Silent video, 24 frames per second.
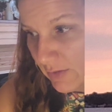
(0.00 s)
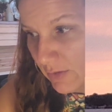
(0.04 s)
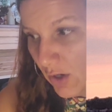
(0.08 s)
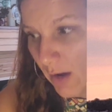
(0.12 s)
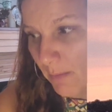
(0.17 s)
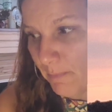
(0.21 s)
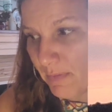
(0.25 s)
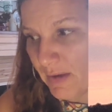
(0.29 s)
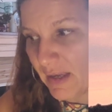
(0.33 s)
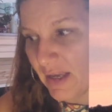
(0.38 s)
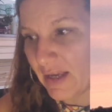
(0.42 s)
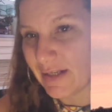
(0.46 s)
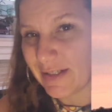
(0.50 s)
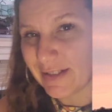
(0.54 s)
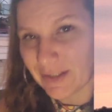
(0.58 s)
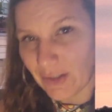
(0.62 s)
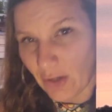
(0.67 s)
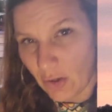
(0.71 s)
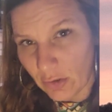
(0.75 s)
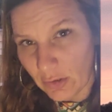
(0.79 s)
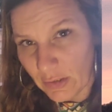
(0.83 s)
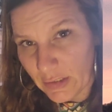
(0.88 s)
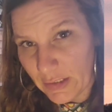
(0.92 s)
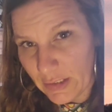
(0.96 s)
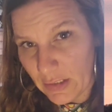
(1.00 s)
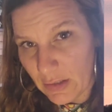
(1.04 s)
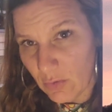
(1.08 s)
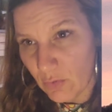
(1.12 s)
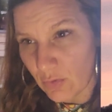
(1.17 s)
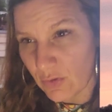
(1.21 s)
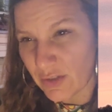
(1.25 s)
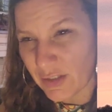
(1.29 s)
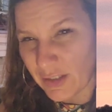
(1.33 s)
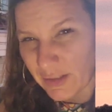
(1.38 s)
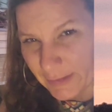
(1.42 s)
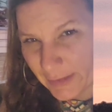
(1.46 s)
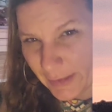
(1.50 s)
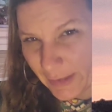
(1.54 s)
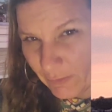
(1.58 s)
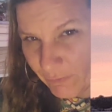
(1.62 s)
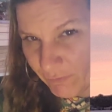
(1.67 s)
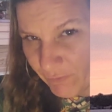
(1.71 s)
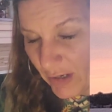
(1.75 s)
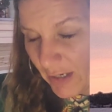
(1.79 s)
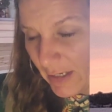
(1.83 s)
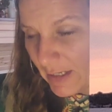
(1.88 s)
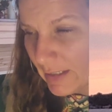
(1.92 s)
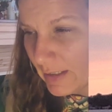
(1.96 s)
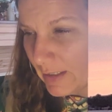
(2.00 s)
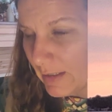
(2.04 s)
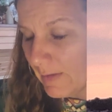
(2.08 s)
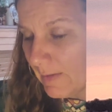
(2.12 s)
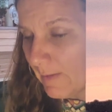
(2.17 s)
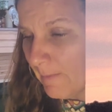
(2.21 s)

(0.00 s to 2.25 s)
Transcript: not being solid or solidified,